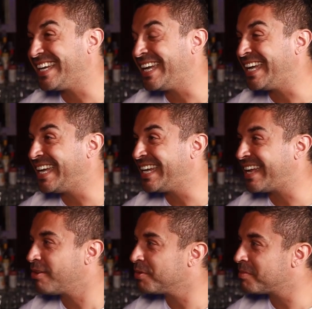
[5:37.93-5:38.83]
And
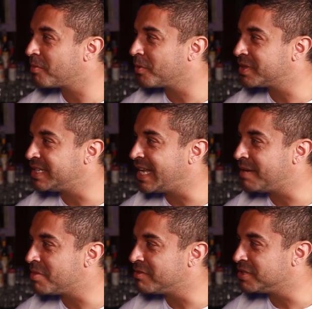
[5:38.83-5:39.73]
I don't remember what the
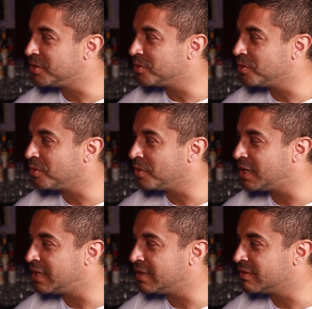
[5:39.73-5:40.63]
name of it
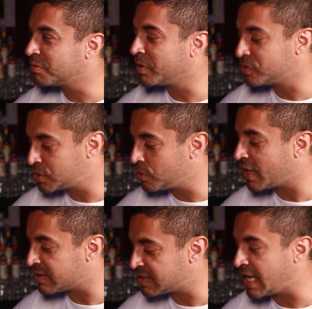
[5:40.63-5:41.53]
was, but it's
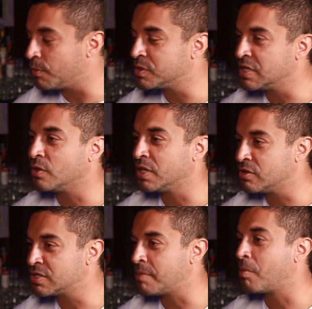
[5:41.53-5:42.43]
2008 was the only
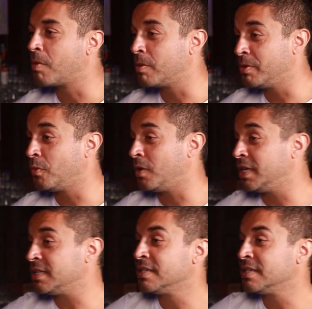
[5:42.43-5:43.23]
other time a bourbon won.